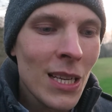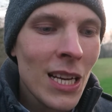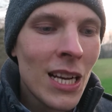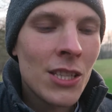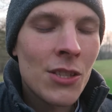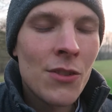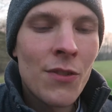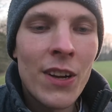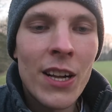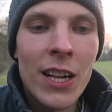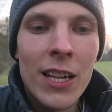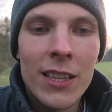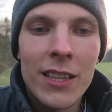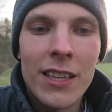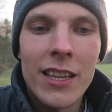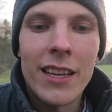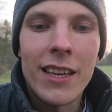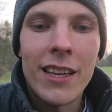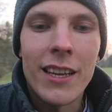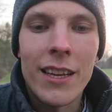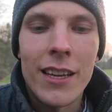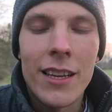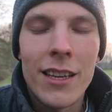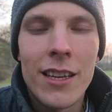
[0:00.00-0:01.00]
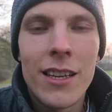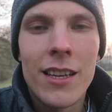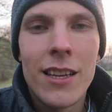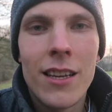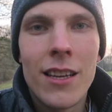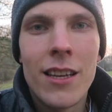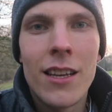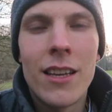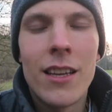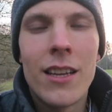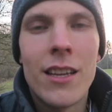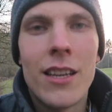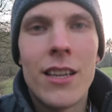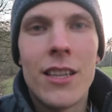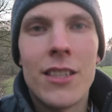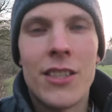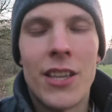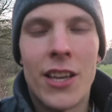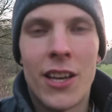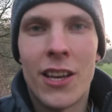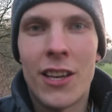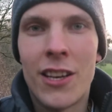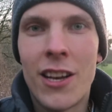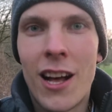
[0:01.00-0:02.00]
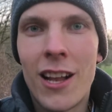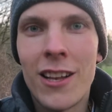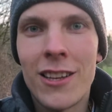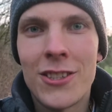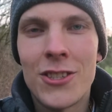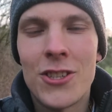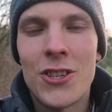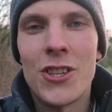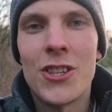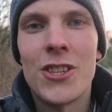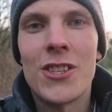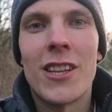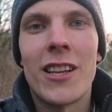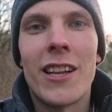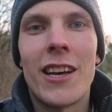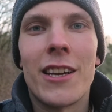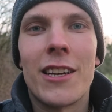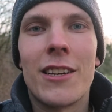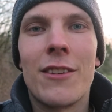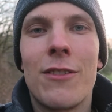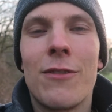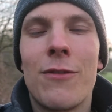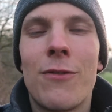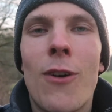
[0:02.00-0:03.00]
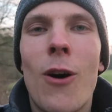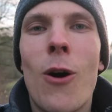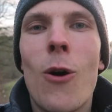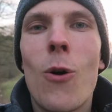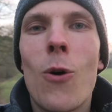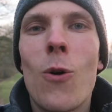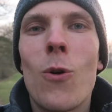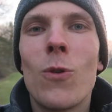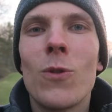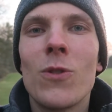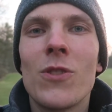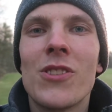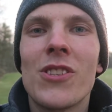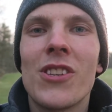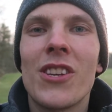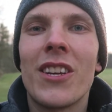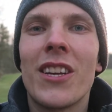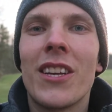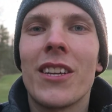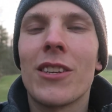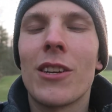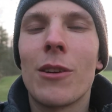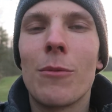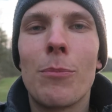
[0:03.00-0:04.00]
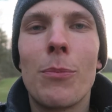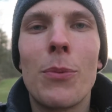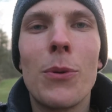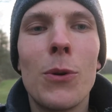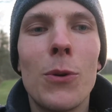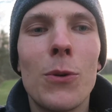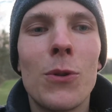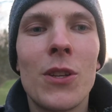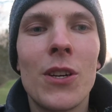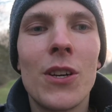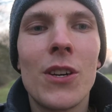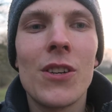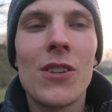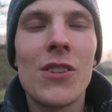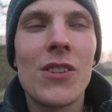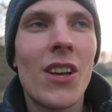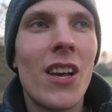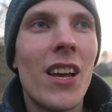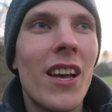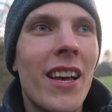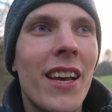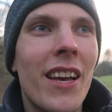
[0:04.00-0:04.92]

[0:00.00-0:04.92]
as well the technologies like phones and computers,